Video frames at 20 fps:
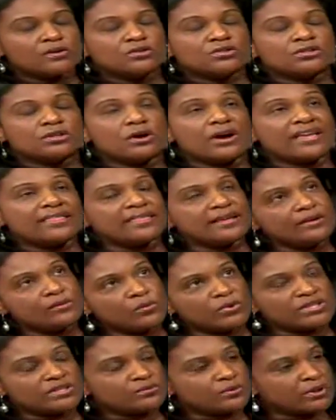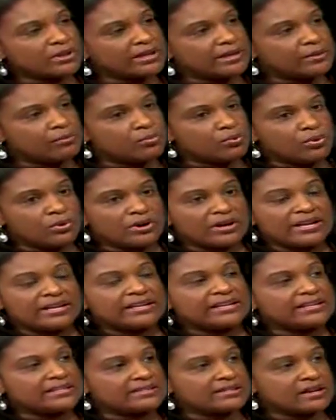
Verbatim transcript: So I think what's really important is